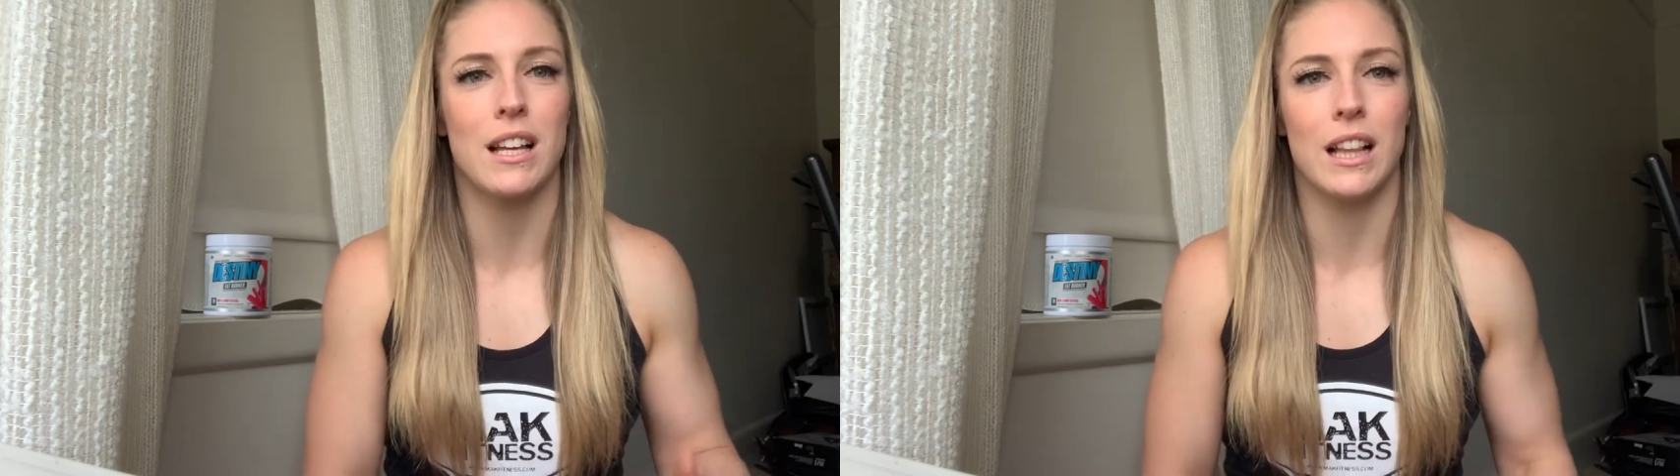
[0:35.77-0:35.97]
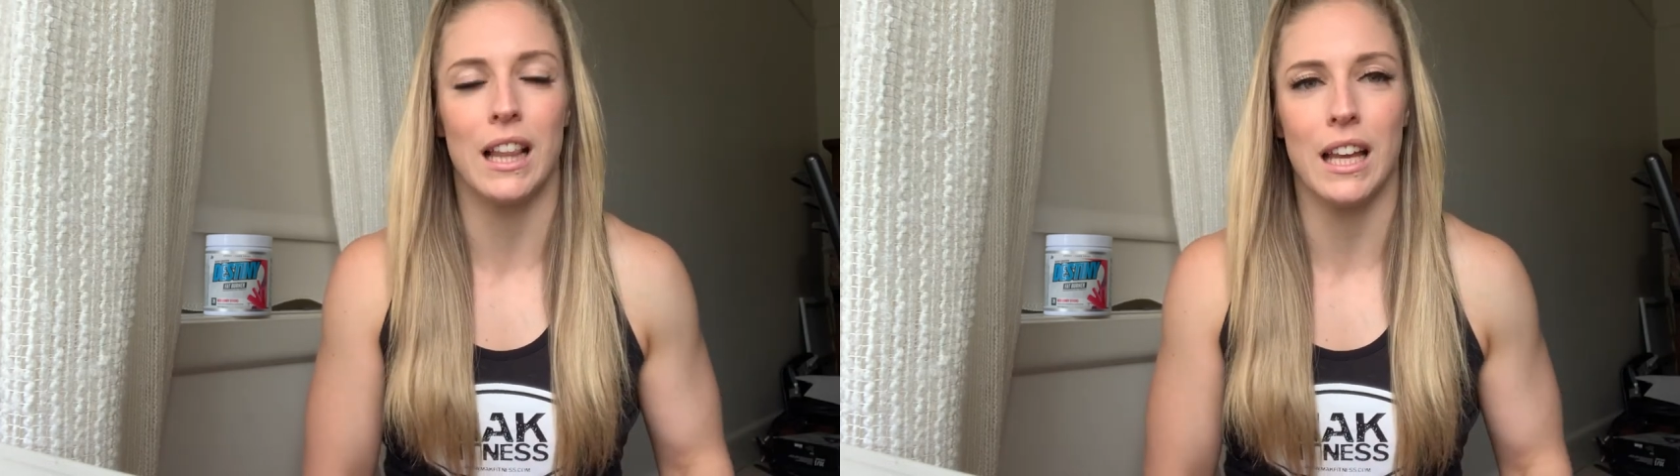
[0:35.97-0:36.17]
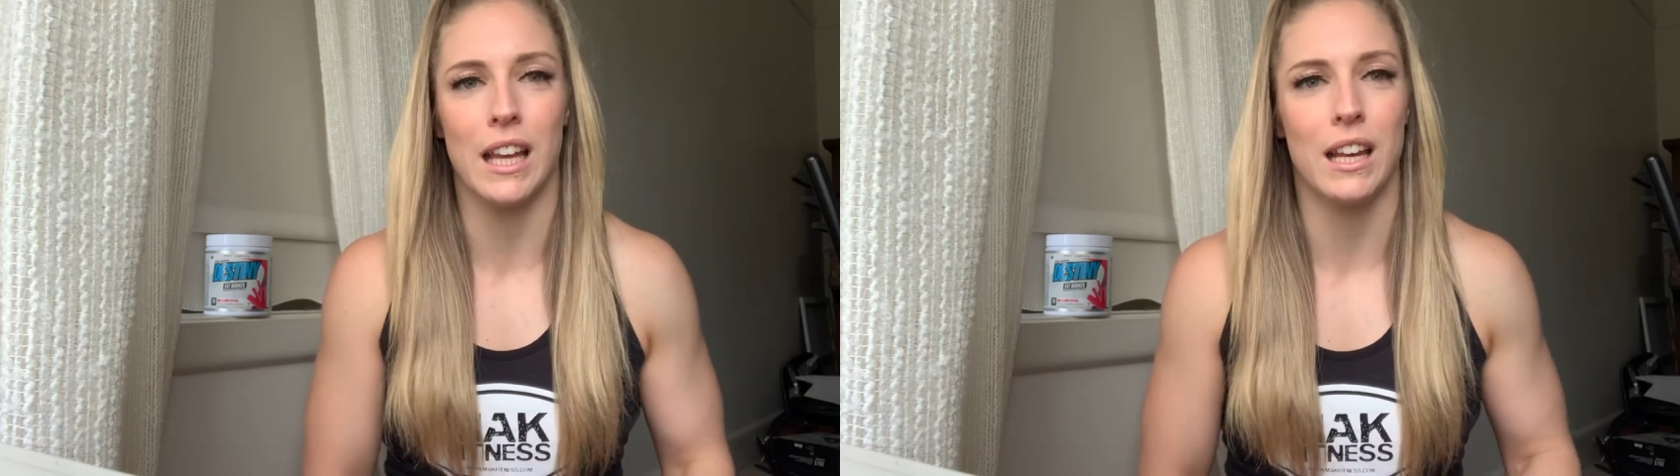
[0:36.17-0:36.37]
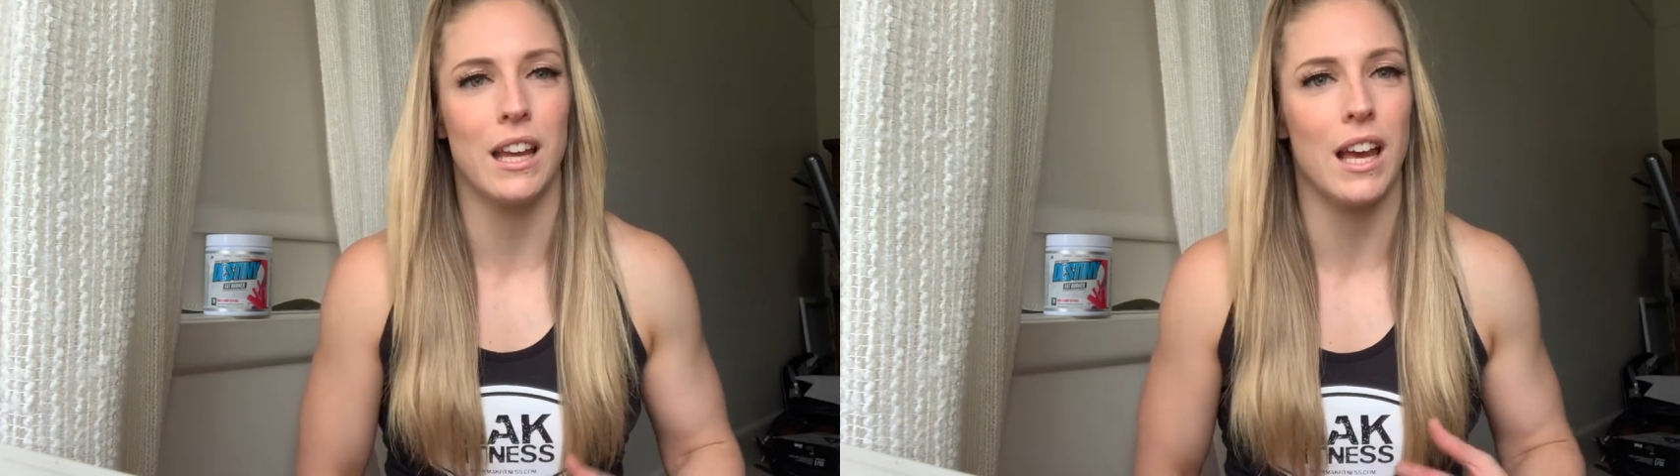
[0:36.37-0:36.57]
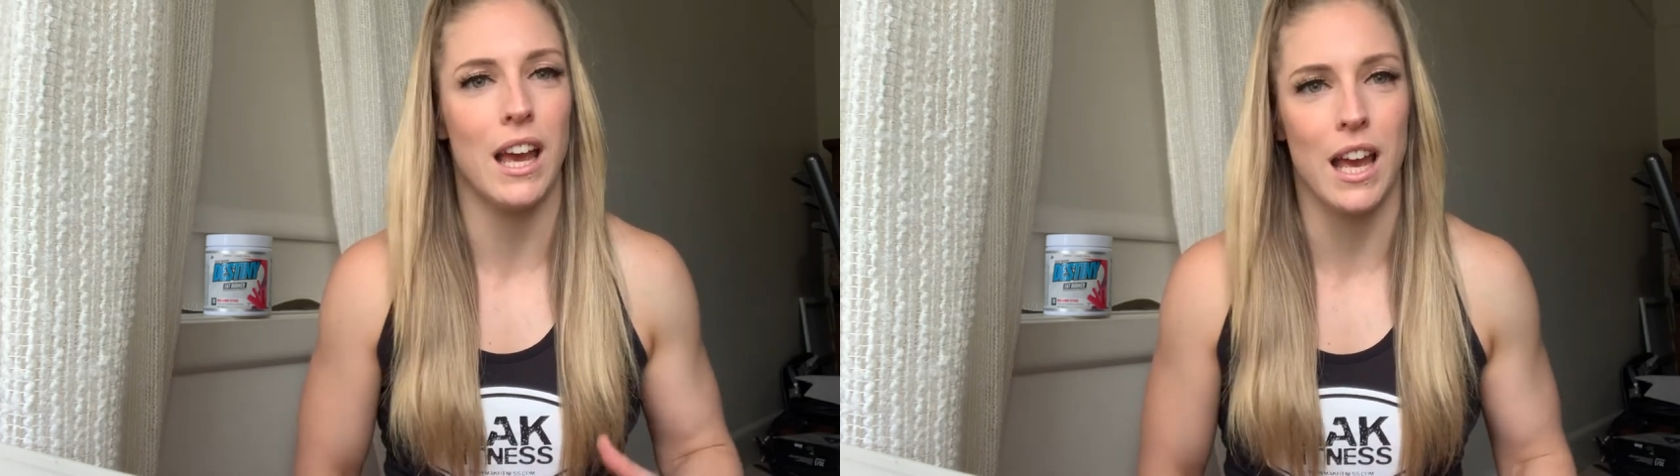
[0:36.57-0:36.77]
clean
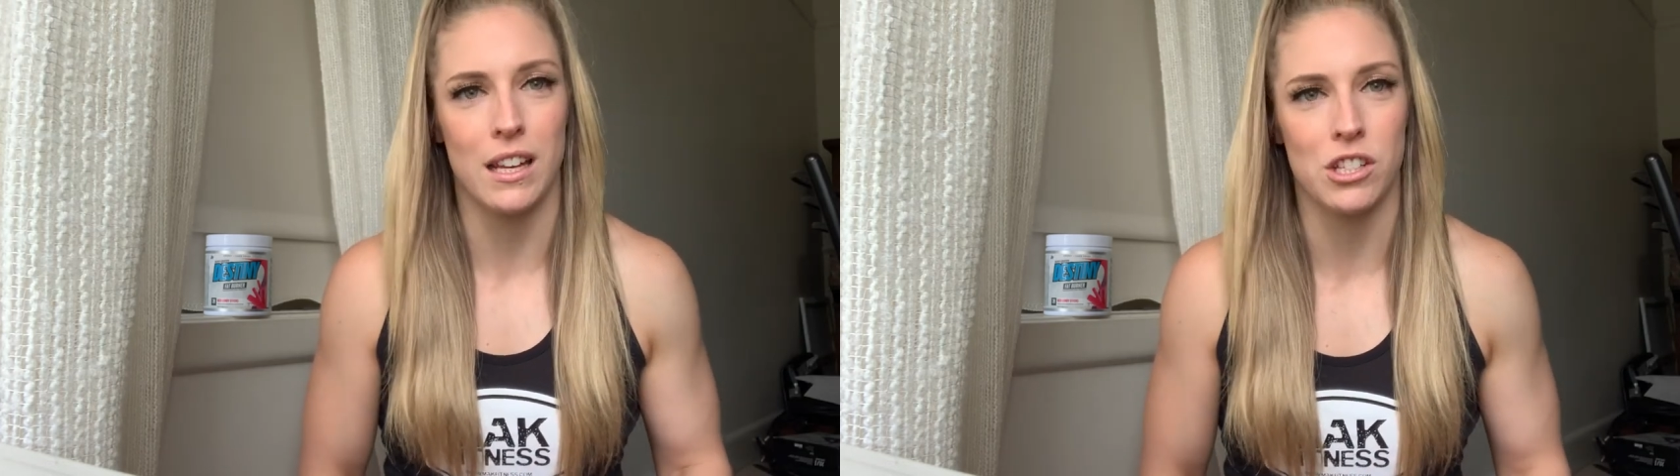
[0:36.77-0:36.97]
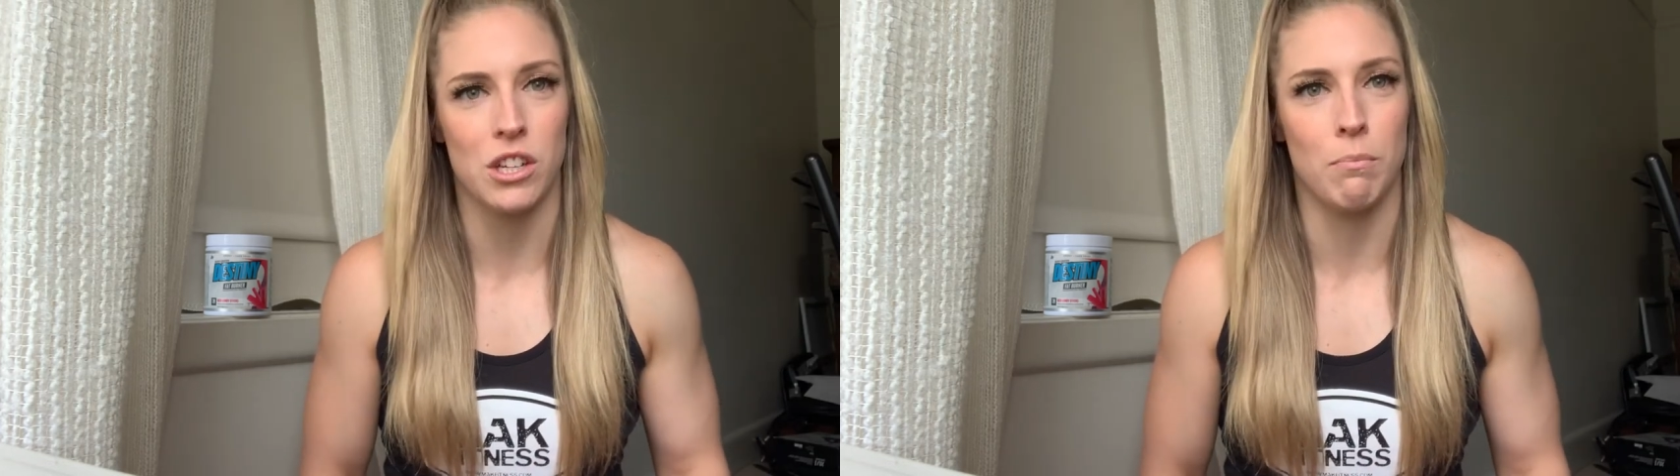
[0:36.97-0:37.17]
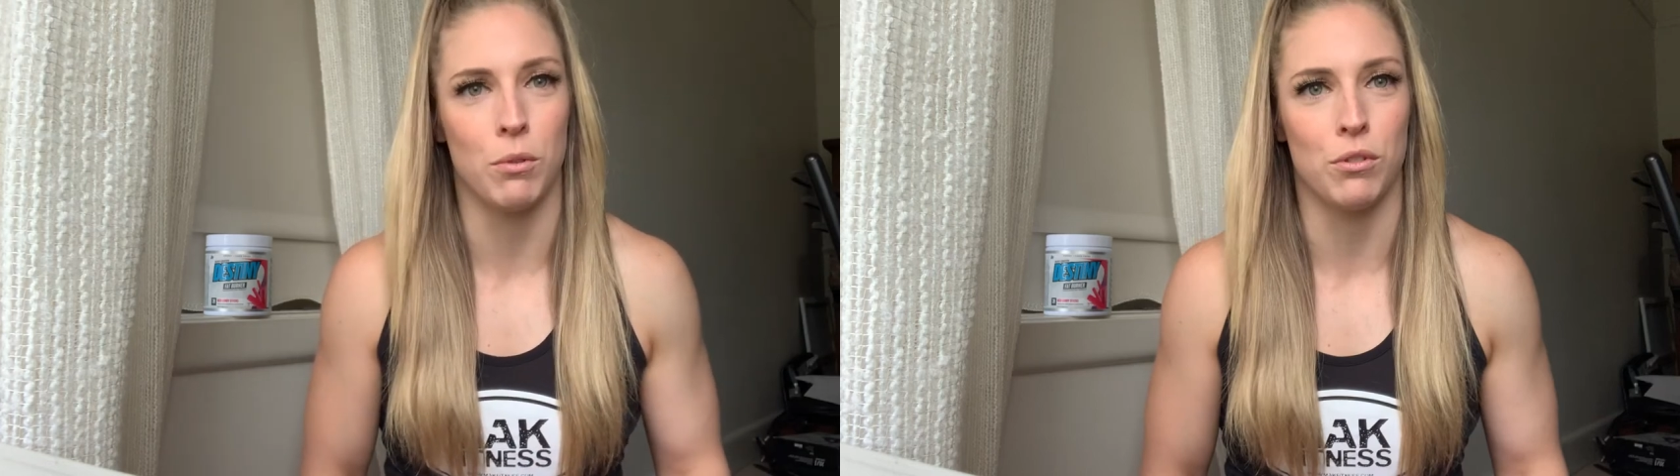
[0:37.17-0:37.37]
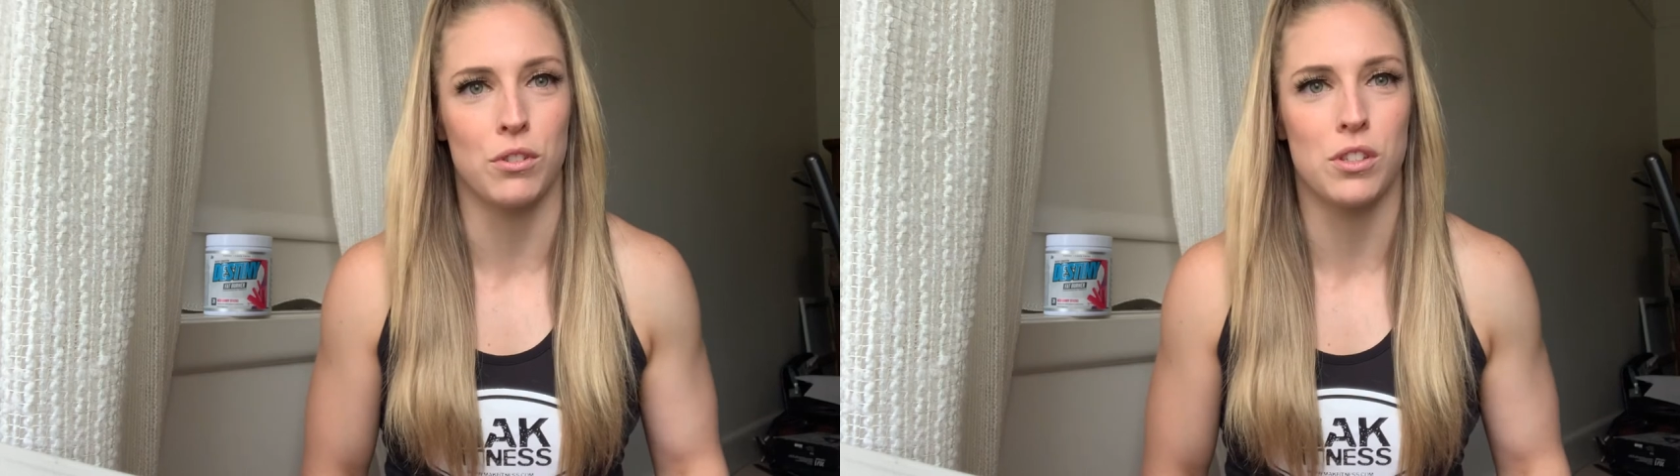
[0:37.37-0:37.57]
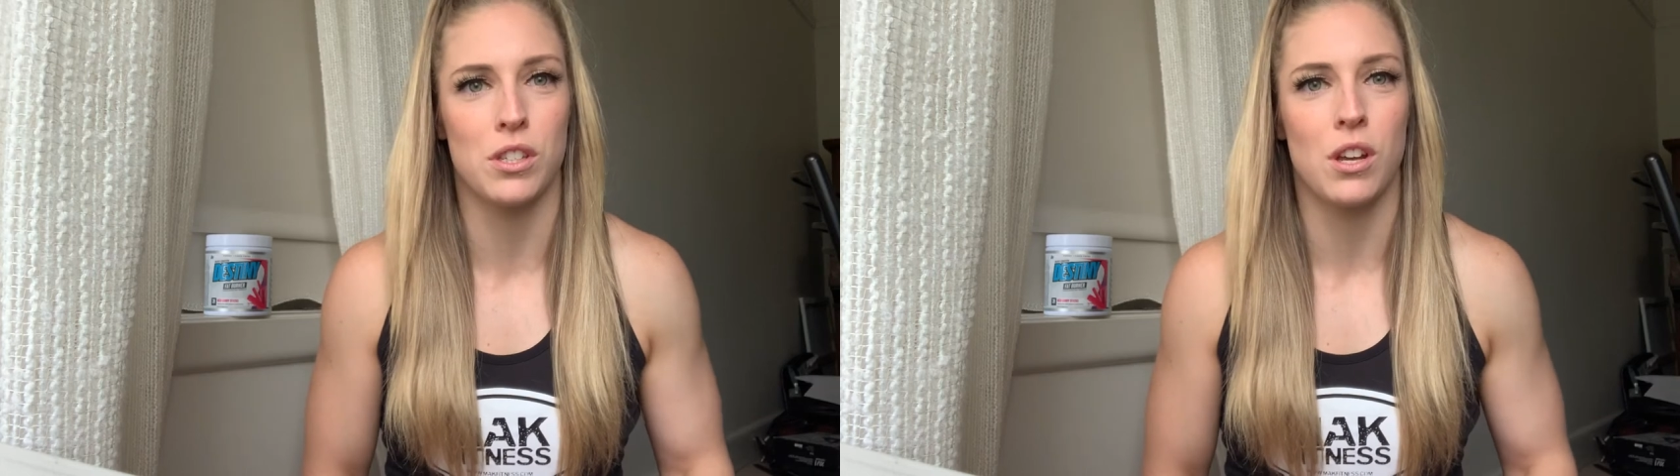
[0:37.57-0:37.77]
energy
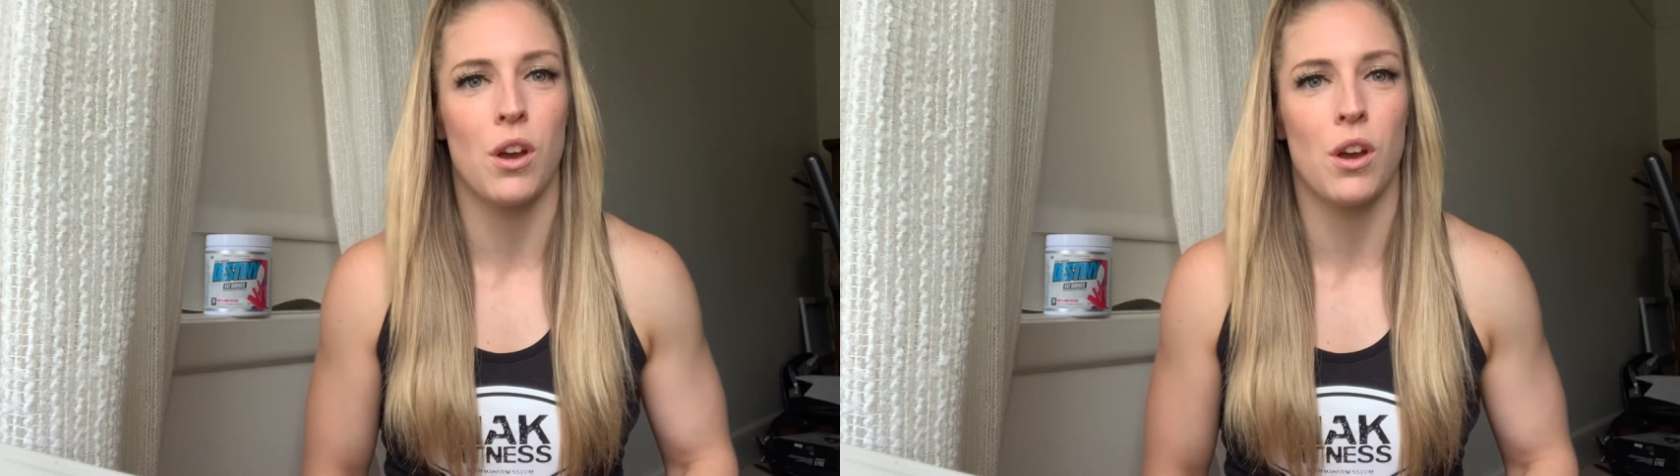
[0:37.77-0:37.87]
boost